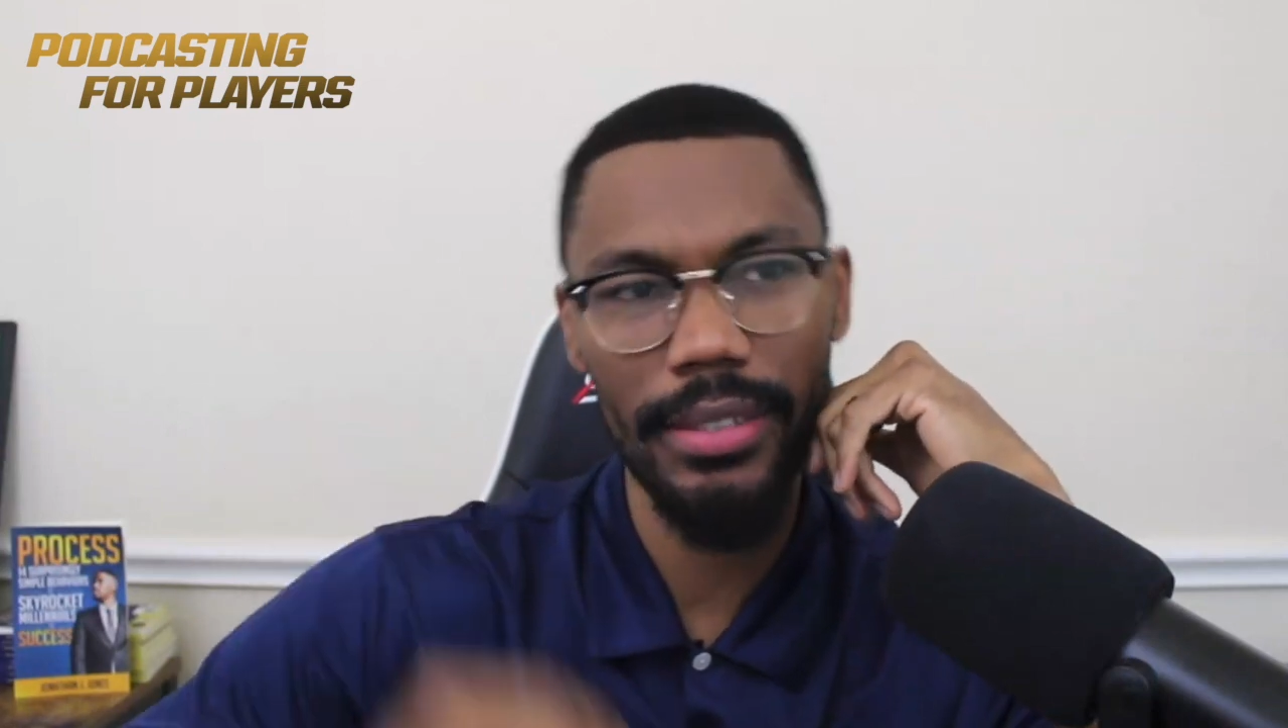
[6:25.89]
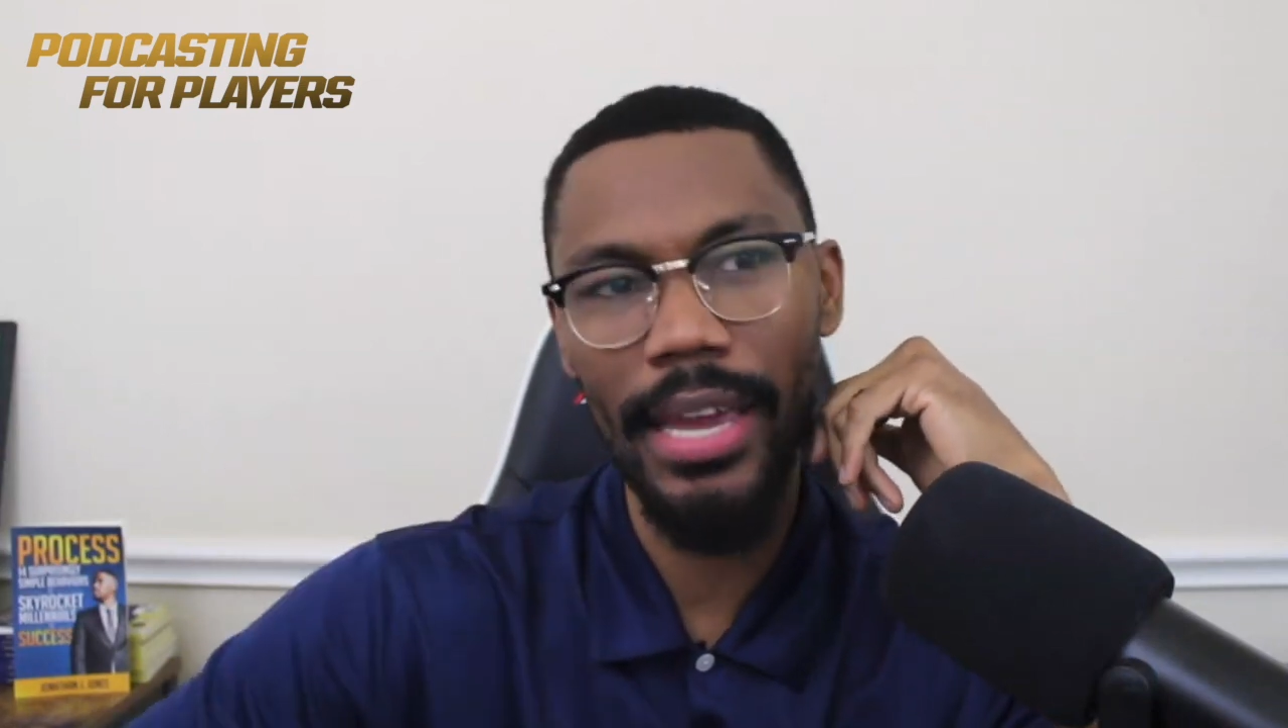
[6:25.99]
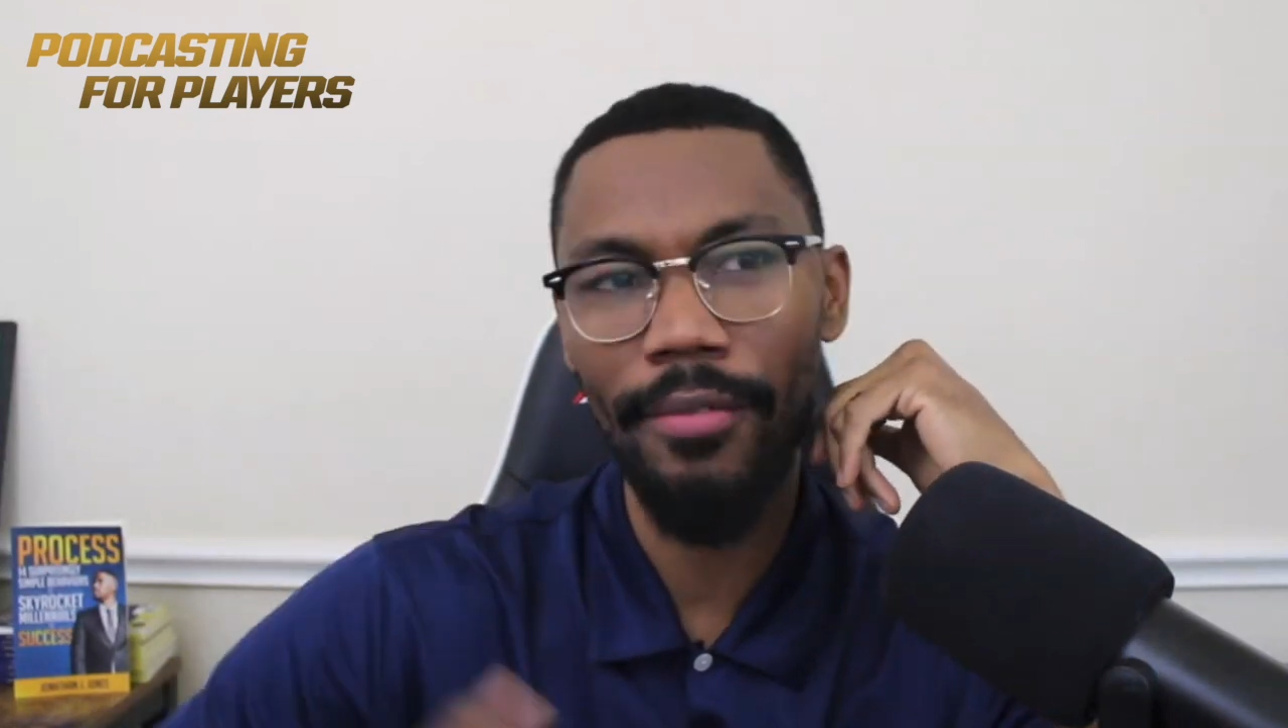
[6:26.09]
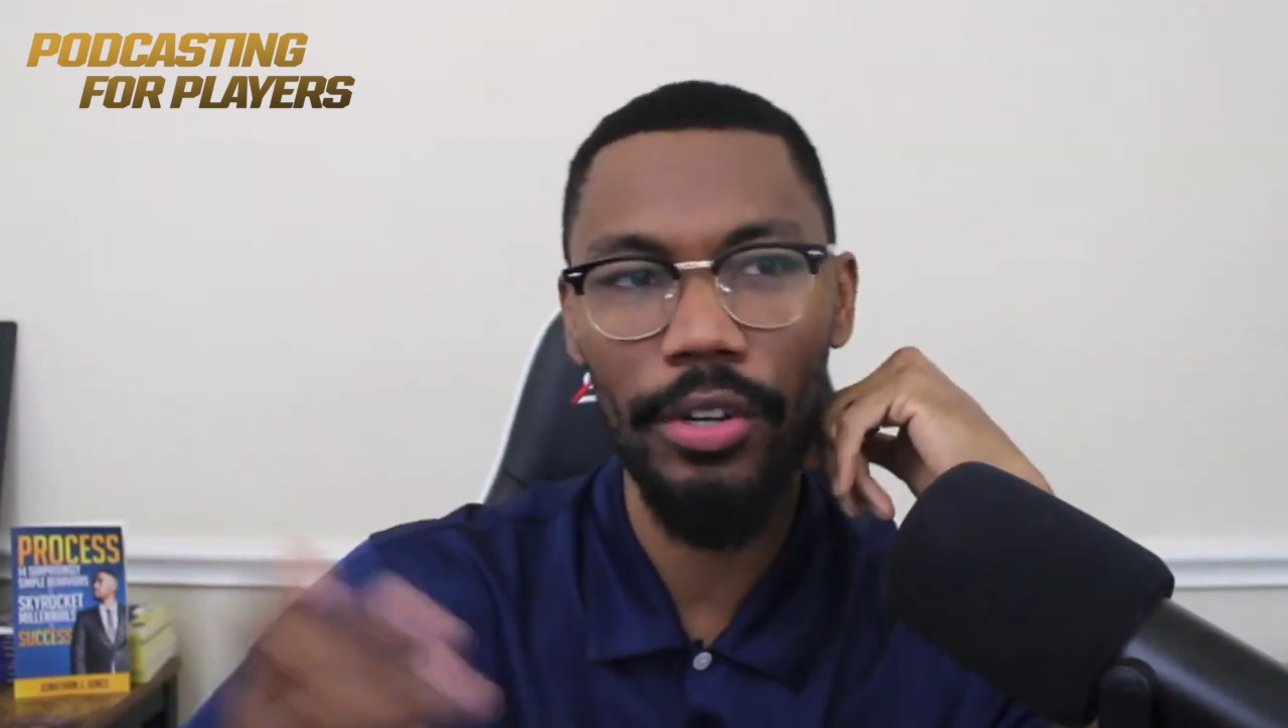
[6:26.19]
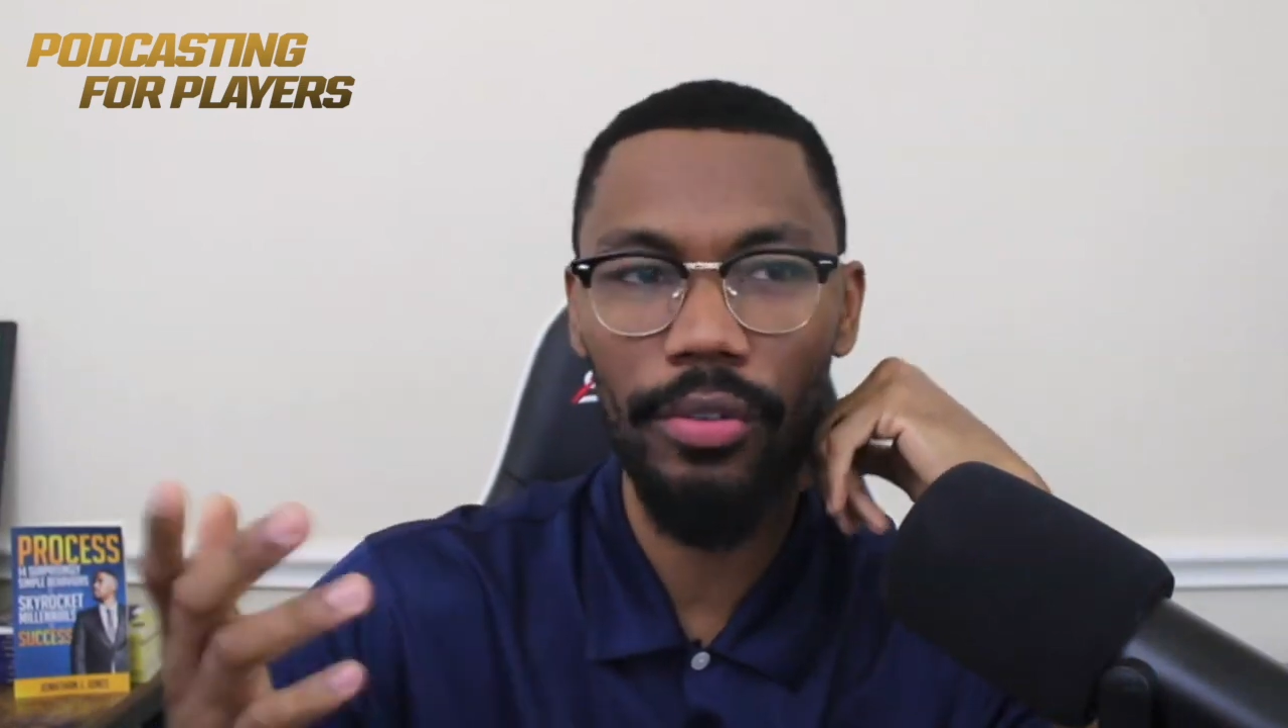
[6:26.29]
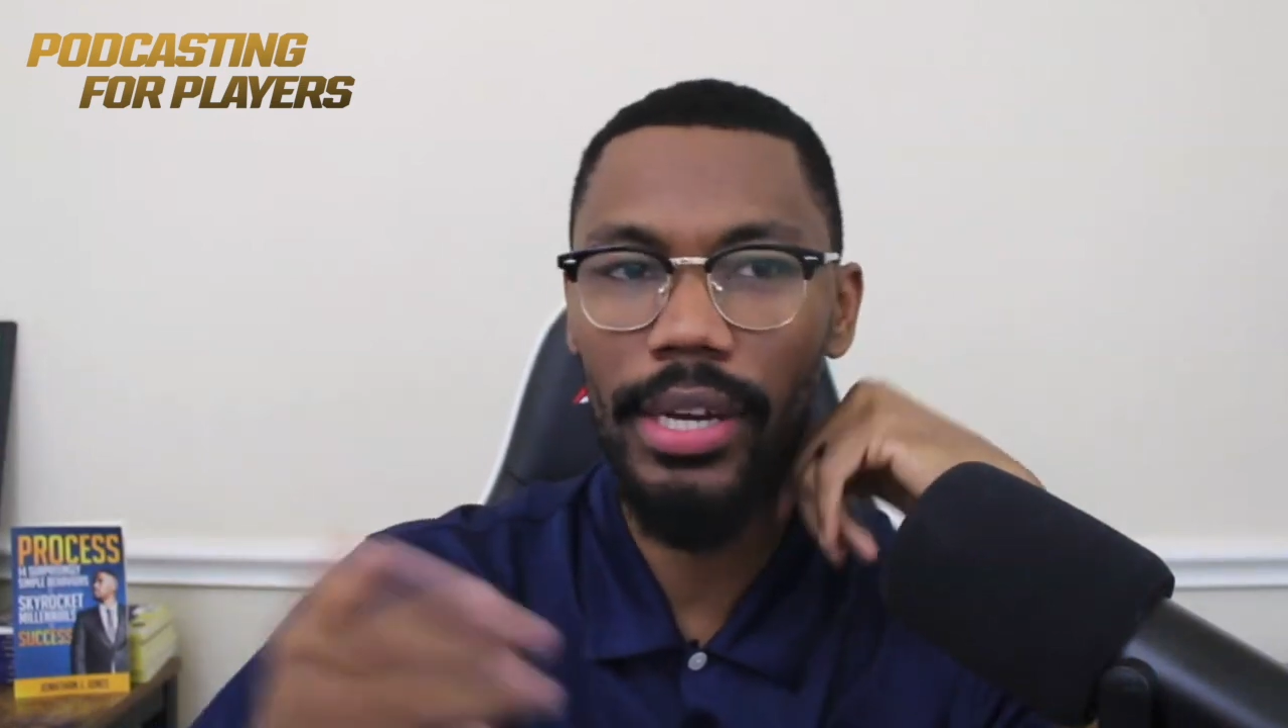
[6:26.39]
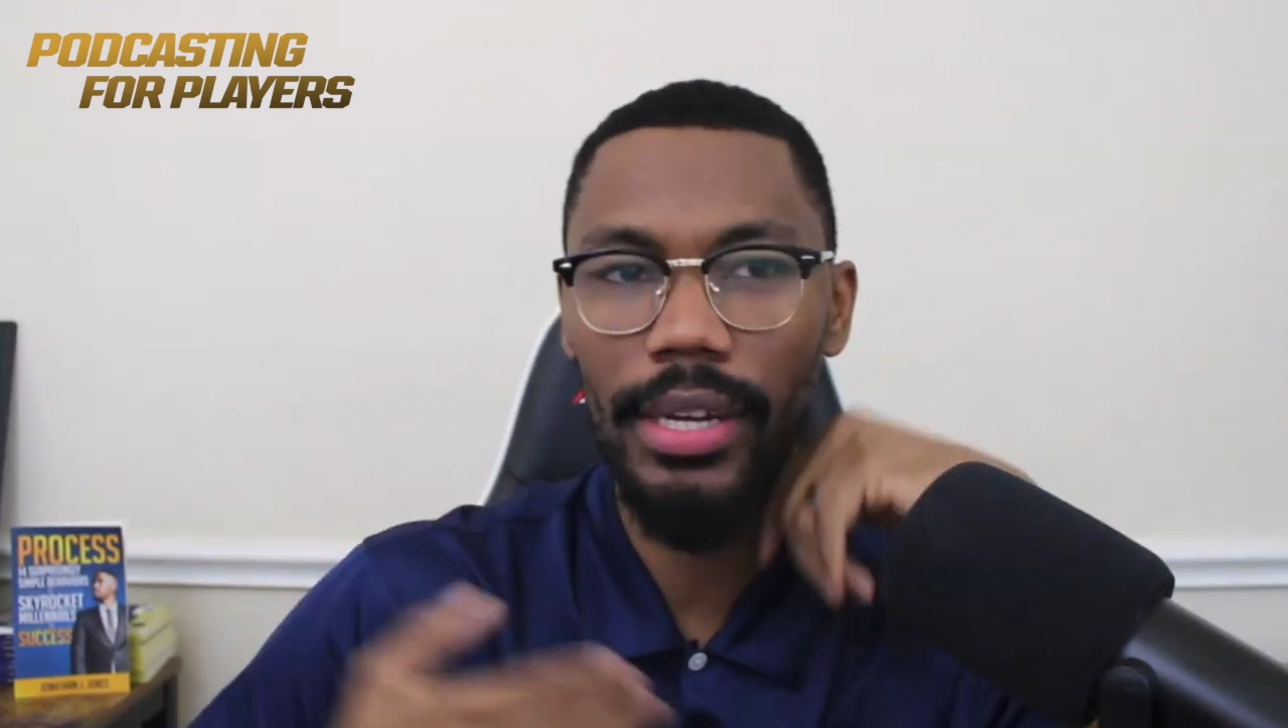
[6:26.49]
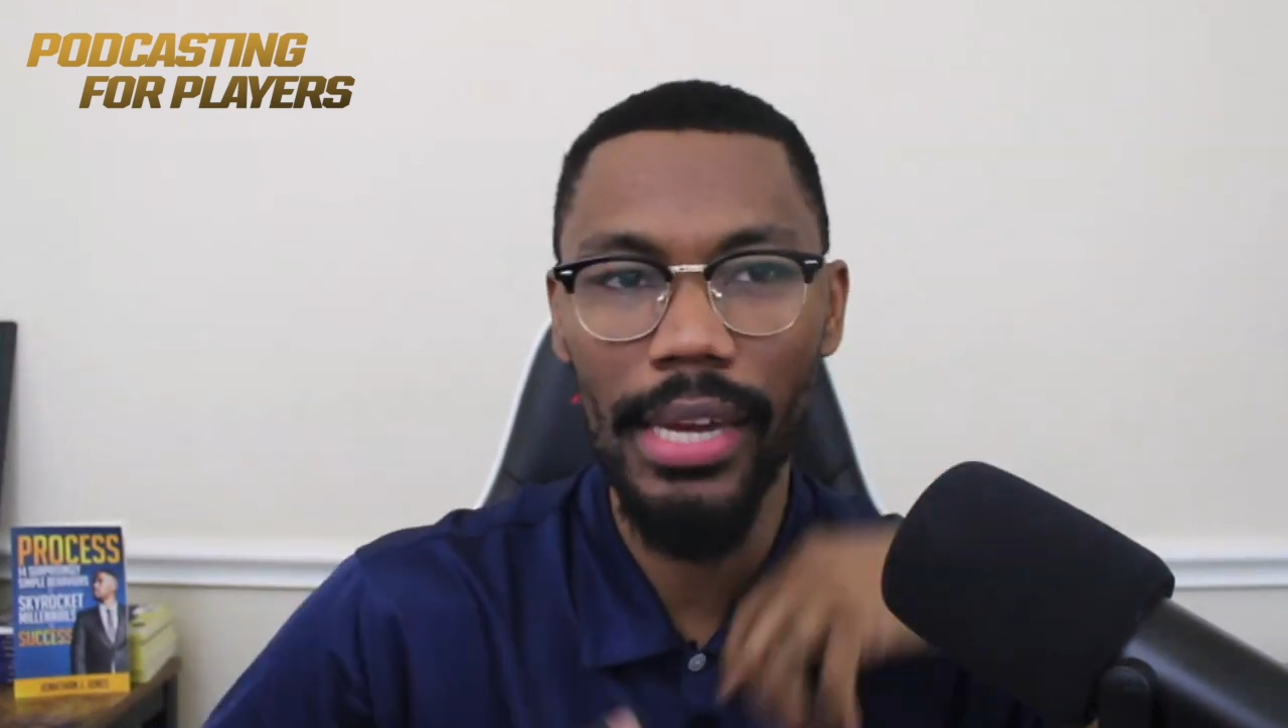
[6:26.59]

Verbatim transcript: Because Kevin Durant,